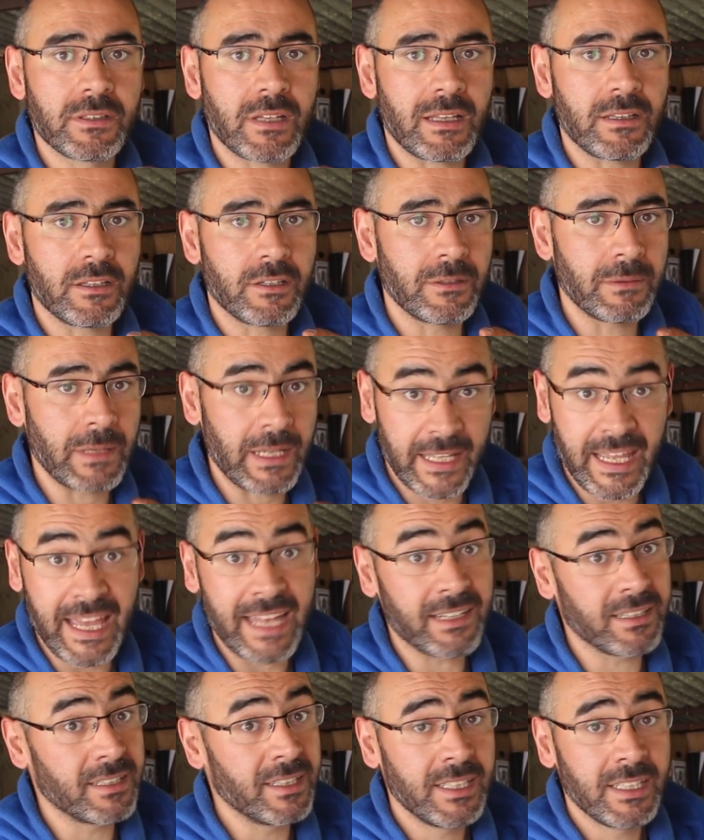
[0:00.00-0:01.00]
So a lot
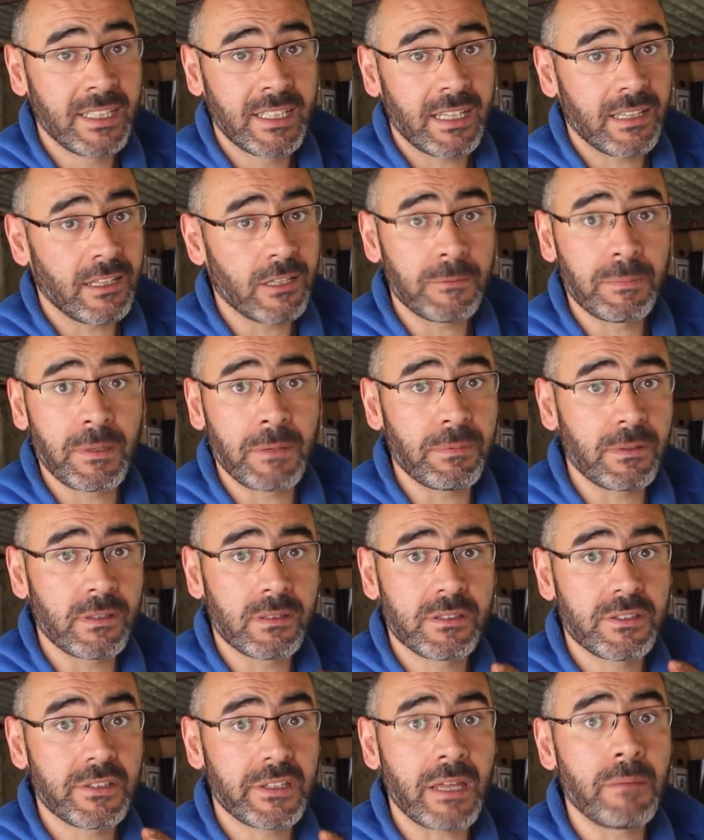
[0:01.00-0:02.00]
of people
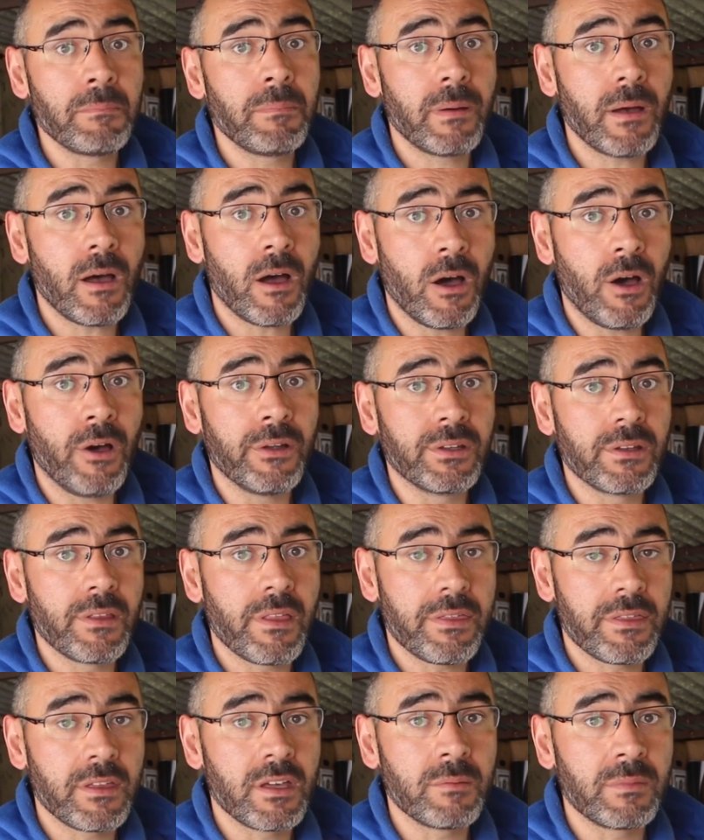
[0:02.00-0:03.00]
skimp on
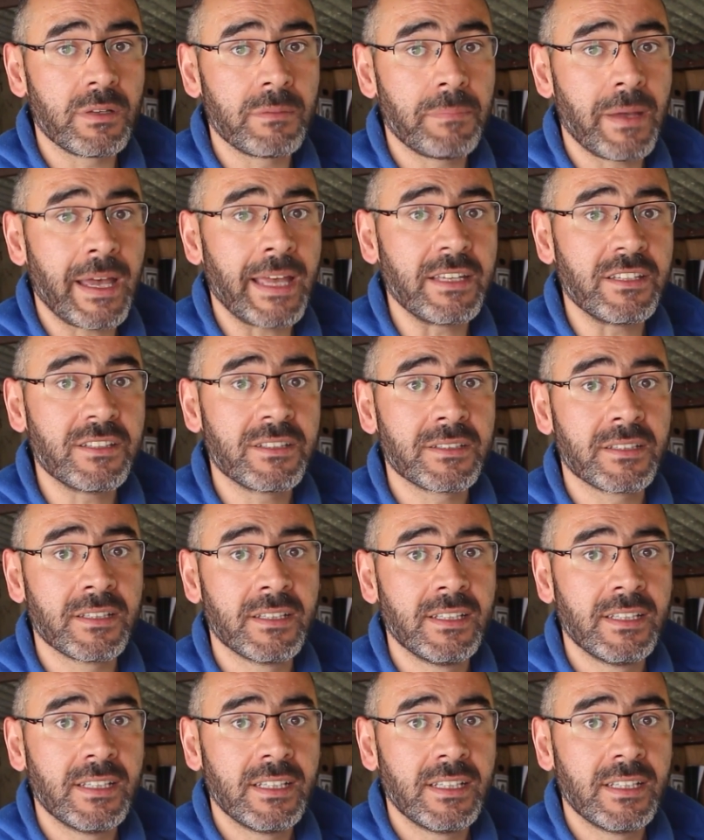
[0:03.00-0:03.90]
the thermal paste.